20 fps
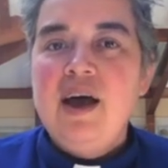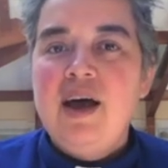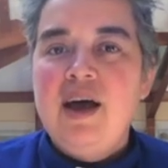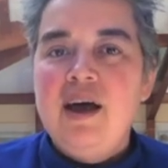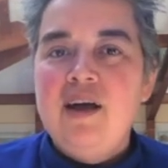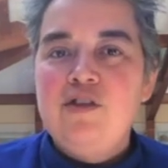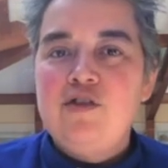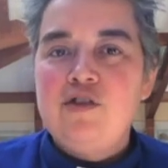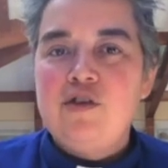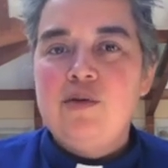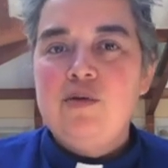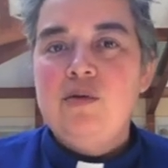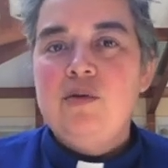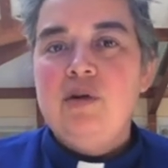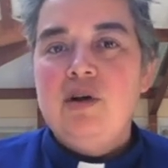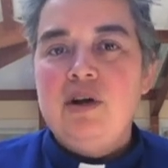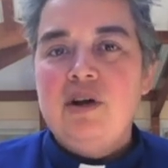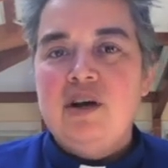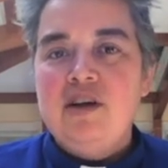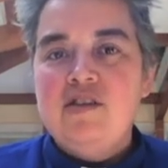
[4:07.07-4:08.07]
And so
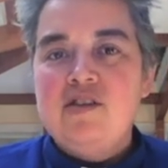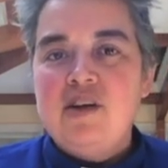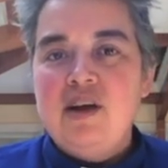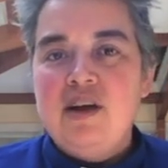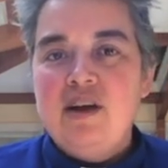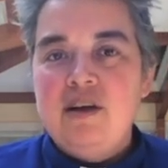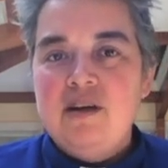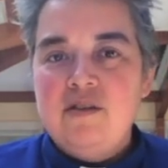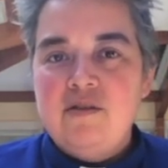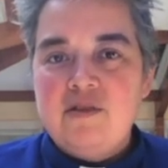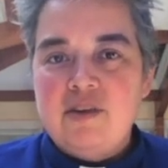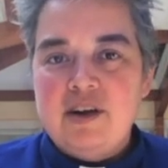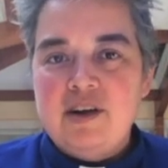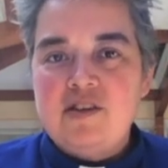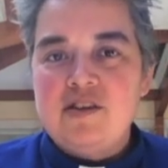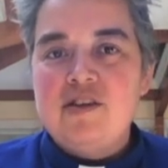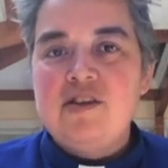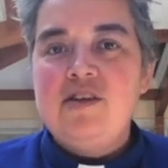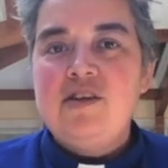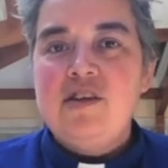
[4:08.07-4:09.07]
Isaiah
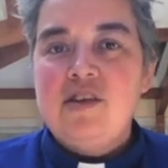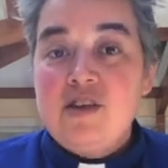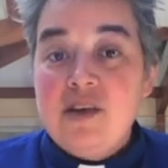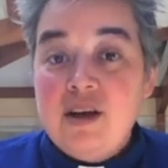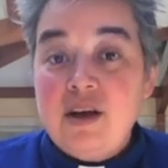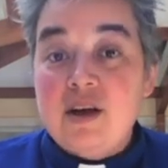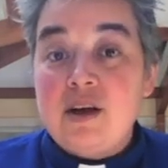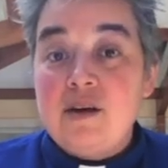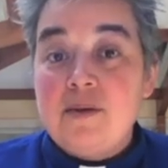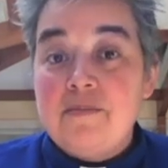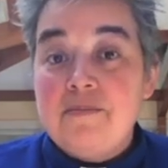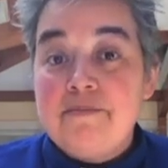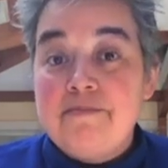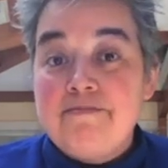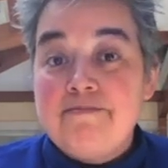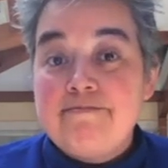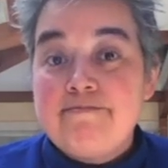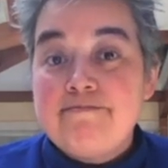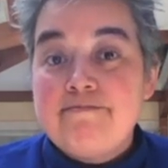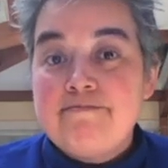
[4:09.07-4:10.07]
invites us to think,
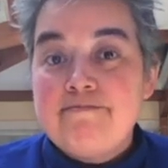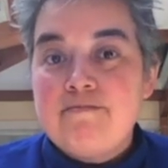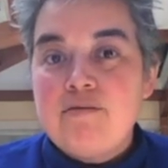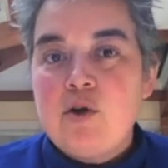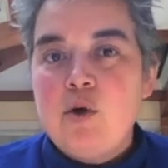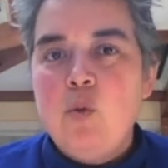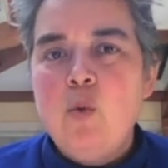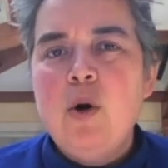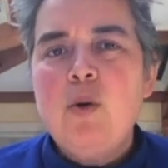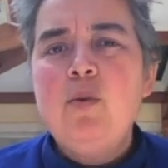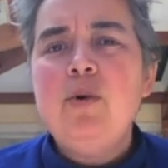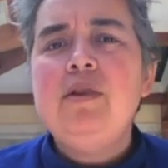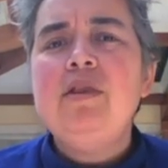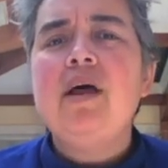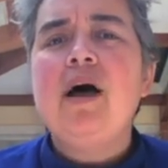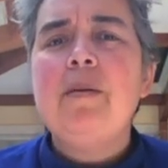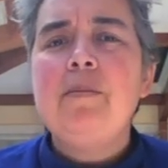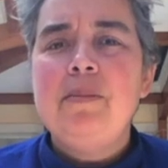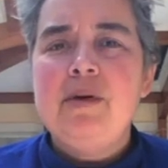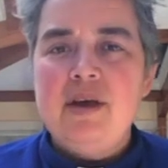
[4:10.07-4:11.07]
what would
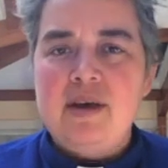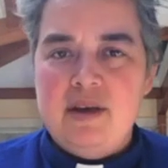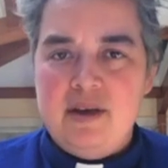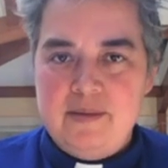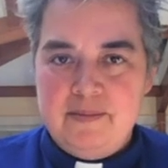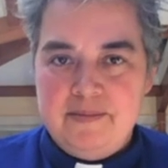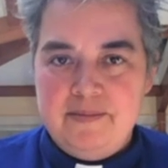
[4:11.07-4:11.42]
that be?